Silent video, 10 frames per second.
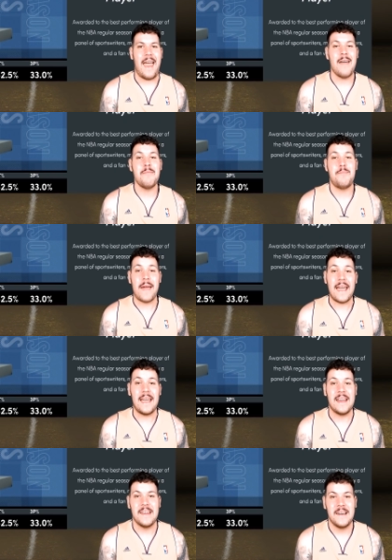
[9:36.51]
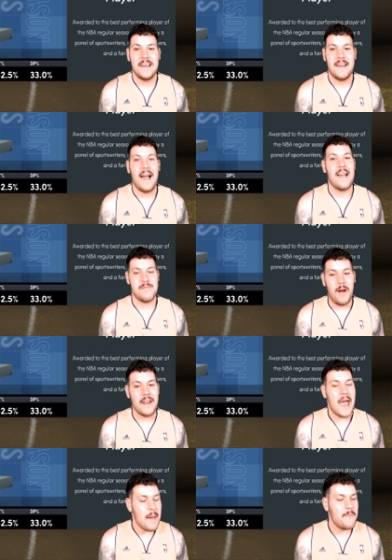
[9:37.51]
Embiid has
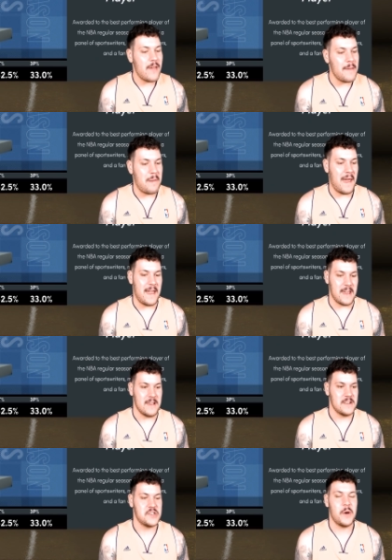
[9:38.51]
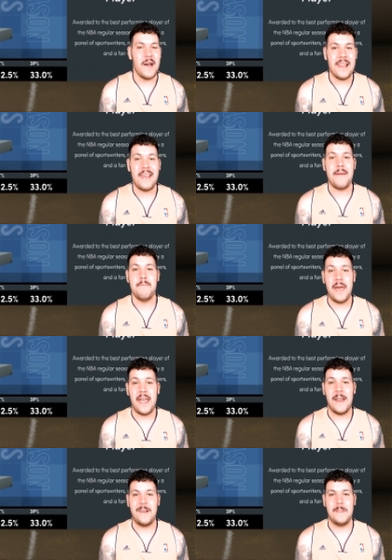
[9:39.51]
won MVP. Joel
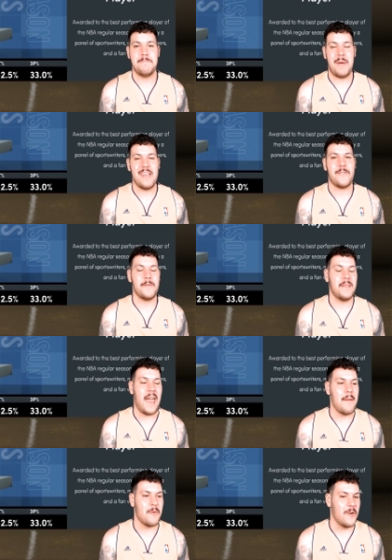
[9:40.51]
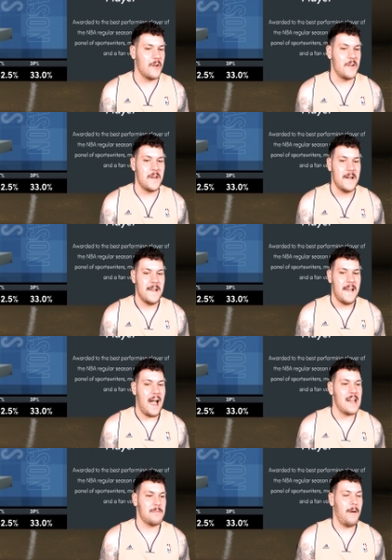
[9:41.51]
Embiid, the beast from Cameroon,
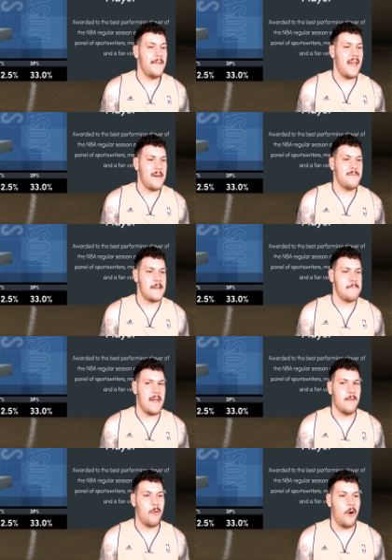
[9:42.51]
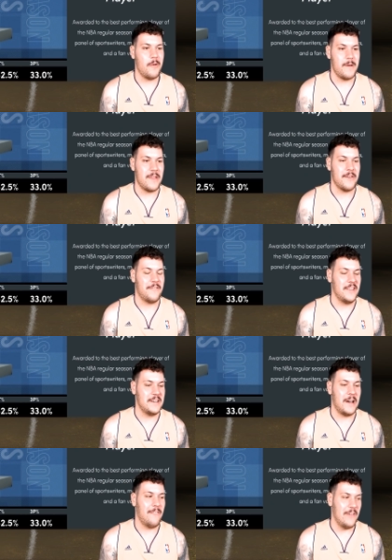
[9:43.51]
has won the MVP award with
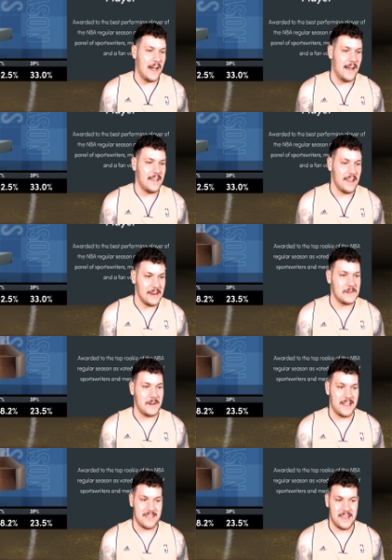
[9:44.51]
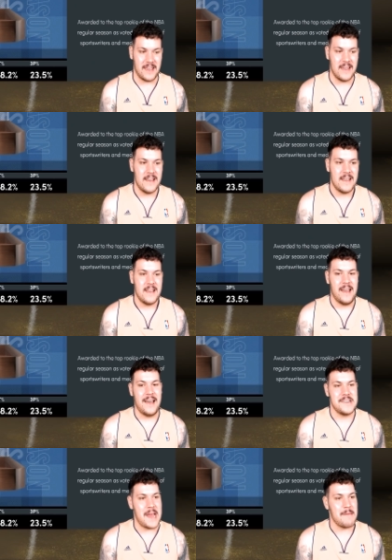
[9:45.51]
Philadelphia. Interesting.
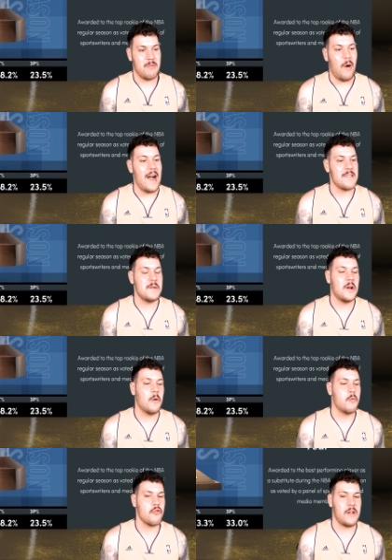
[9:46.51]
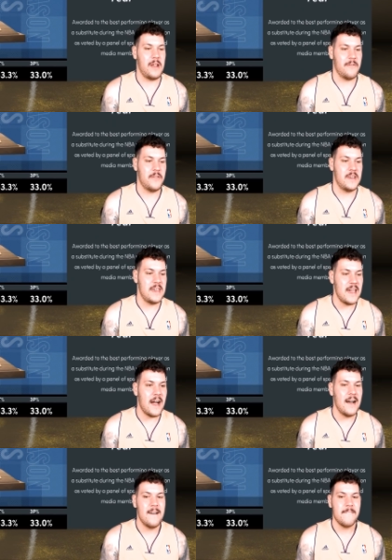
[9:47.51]
James Wiseman got Rookie of the Year.
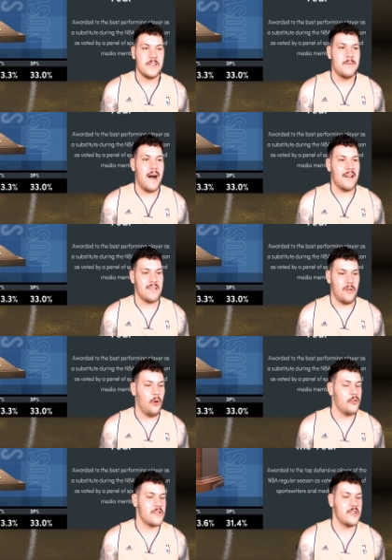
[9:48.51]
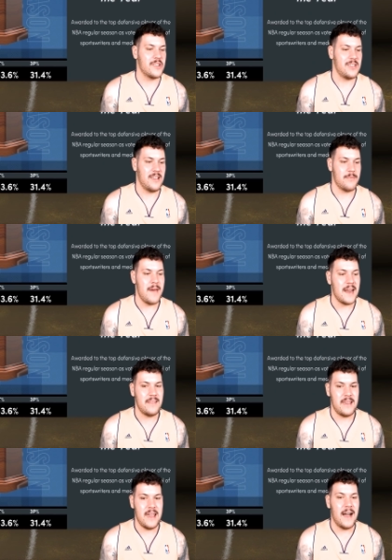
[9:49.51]
LaMarcus Aldridge got 6th Man of
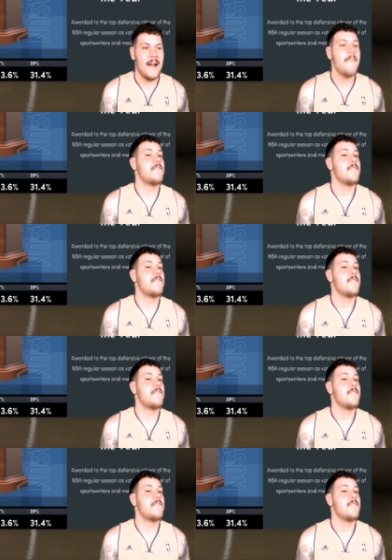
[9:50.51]
the Year.